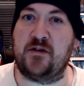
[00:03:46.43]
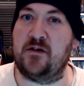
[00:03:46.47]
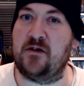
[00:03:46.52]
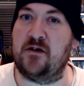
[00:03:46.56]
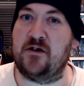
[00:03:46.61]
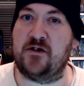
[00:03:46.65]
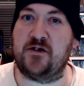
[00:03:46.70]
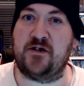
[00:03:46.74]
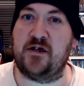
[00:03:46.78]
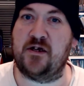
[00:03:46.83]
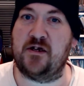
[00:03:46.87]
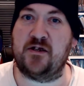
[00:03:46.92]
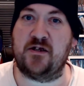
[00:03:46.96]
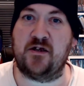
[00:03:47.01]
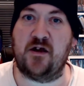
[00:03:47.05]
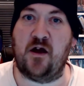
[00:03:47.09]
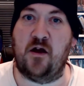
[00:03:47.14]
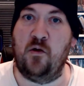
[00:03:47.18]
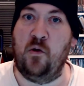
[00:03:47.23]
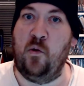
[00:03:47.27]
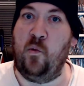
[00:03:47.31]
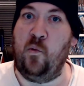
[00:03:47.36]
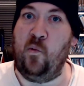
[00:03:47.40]
last year.
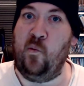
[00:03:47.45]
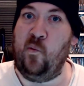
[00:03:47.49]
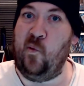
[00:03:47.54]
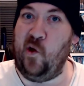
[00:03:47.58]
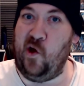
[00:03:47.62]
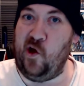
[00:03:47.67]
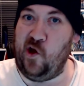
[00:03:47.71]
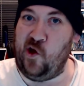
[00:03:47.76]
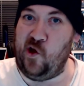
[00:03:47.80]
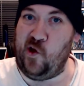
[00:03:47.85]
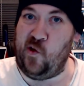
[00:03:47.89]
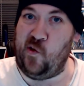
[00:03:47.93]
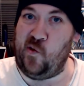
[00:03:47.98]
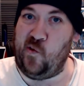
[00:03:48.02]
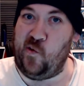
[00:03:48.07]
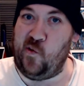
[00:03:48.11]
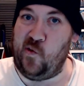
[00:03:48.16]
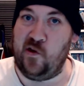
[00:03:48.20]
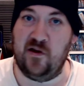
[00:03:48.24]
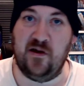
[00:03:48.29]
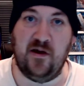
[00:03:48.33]
So, whoa.